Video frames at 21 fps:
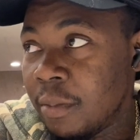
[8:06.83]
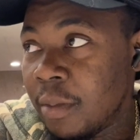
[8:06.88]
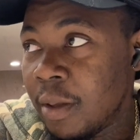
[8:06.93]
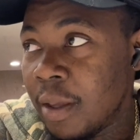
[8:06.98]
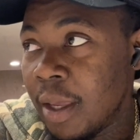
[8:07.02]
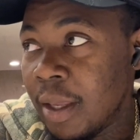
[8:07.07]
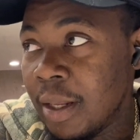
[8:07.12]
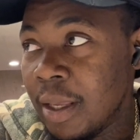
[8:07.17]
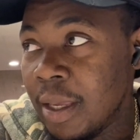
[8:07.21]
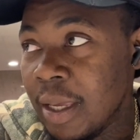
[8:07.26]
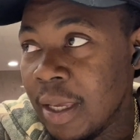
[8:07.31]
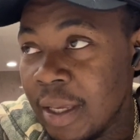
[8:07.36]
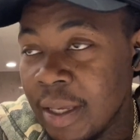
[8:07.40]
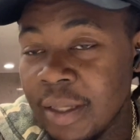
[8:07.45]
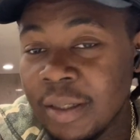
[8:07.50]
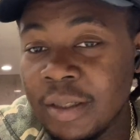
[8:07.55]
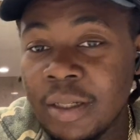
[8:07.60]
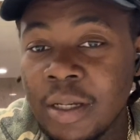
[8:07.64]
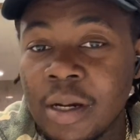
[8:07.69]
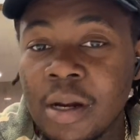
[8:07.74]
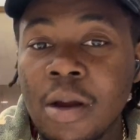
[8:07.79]
any
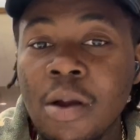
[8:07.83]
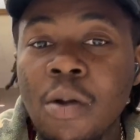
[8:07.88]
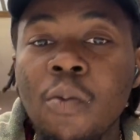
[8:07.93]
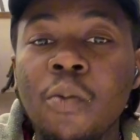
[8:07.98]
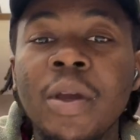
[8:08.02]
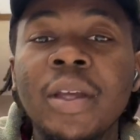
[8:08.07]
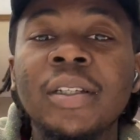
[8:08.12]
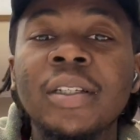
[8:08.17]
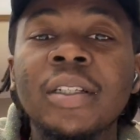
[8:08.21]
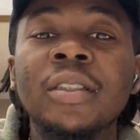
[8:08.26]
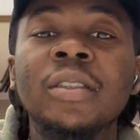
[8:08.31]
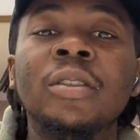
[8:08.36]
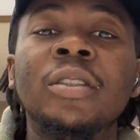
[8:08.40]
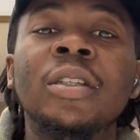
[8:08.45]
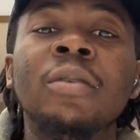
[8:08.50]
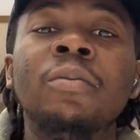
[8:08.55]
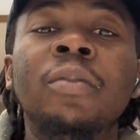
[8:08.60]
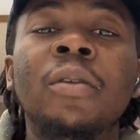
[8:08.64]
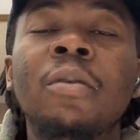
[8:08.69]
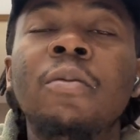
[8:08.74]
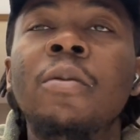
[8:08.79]
easier. We just
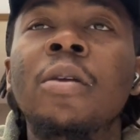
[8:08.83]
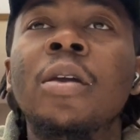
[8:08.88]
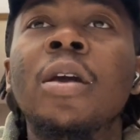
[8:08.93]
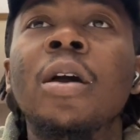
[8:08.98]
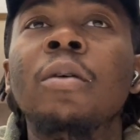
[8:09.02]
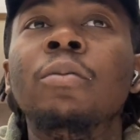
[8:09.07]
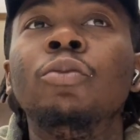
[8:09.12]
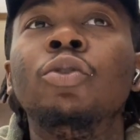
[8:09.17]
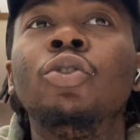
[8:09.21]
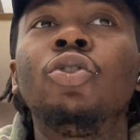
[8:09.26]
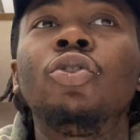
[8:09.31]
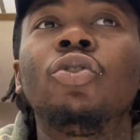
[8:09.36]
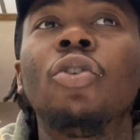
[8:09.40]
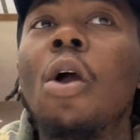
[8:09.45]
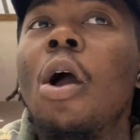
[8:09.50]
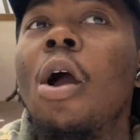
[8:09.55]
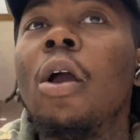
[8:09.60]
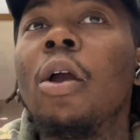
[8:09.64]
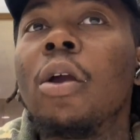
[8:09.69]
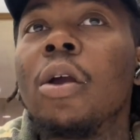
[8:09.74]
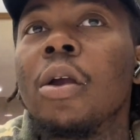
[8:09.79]
simply become
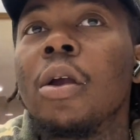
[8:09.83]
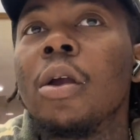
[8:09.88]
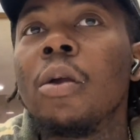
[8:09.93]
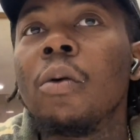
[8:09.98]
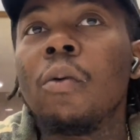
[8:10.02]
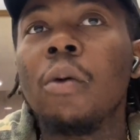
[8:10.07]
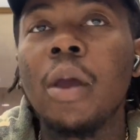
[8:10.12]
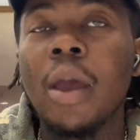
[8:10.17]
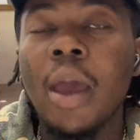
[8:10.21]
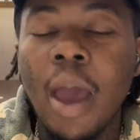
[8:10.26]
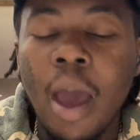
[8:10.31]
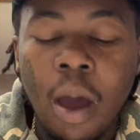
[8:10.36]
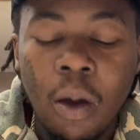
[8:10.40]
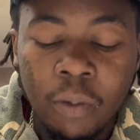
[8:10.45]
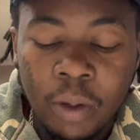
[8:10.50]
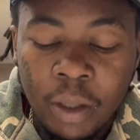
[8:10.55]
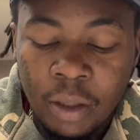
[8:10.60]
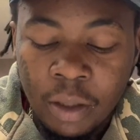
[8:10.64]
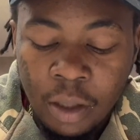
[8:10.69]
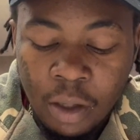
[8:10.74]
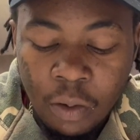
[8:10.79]
stronger with how
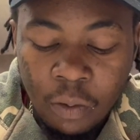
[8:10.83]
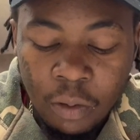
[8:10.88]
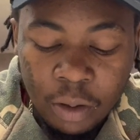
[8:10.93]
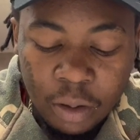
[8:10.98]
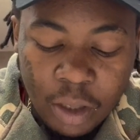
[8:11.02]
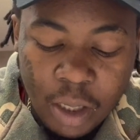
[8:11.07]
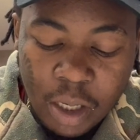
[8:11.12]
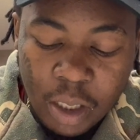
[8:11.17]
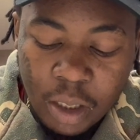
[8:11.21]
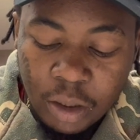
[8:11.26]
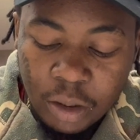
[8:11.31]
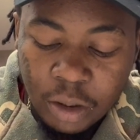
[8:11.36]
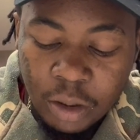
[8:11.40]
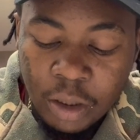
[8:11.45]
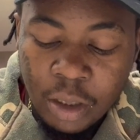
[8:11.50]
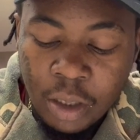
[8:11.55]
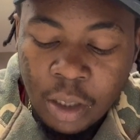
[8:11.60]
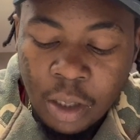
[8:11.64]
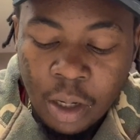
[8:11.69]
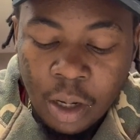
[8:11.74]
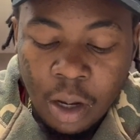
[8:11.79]
we deal with things.
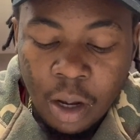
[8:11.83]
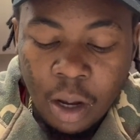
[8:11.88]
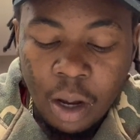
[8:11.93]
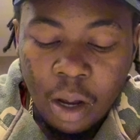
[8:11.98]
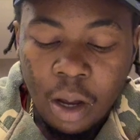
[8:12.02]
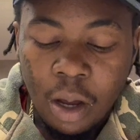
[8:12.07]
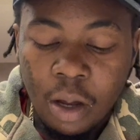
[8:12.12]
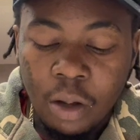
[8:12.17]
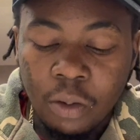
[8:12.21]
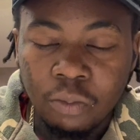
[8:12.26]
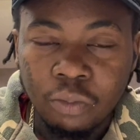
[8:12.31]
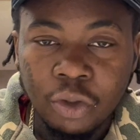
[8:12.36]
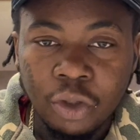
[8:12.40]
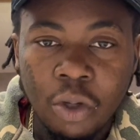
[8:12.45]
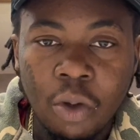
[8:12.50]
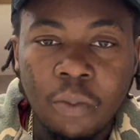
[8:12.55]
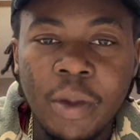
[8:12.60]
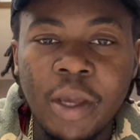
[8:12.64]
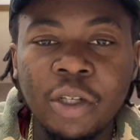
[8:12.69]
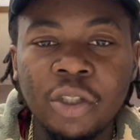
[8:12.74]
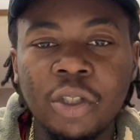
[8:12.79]
So
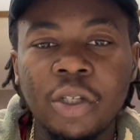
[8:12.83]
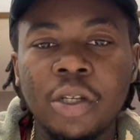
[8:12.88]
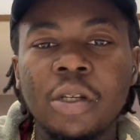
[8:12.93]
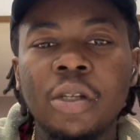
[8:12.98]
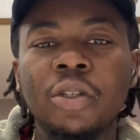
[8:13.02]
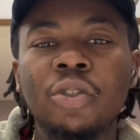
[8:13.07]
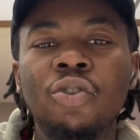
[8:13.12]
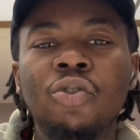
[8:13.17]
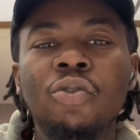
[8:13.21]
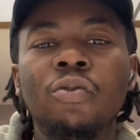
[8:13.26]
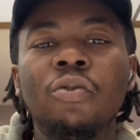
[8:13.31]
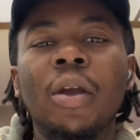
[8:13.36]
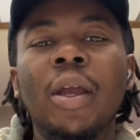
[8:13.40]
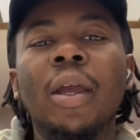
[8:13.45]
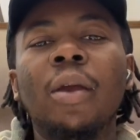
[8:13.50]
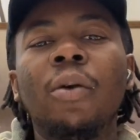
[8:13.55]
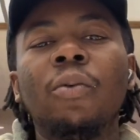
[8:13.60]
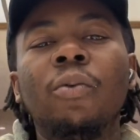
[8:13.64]
make sure that you